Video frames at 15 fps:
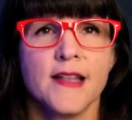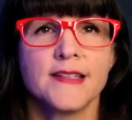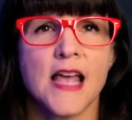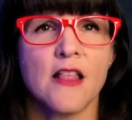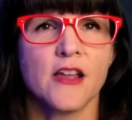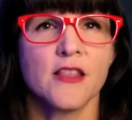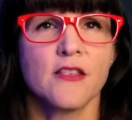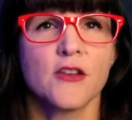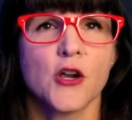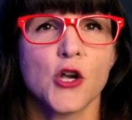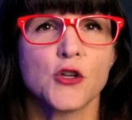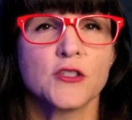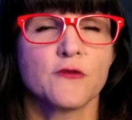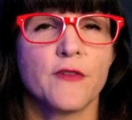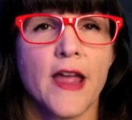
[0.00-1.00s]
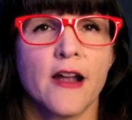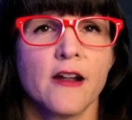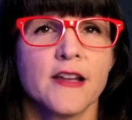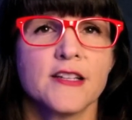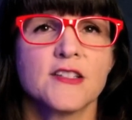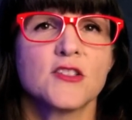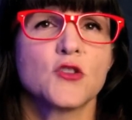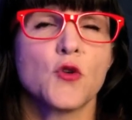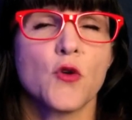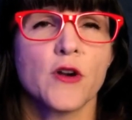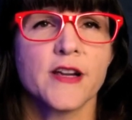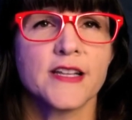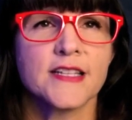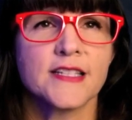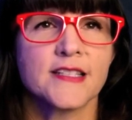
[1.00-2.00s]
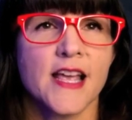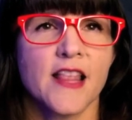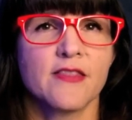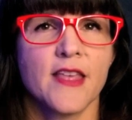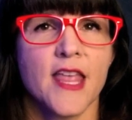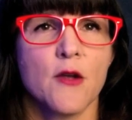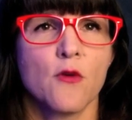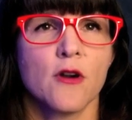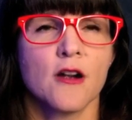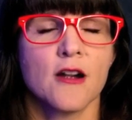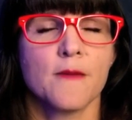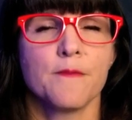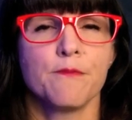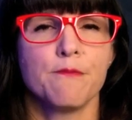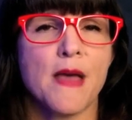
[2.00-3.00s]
telling the girls various stories that they were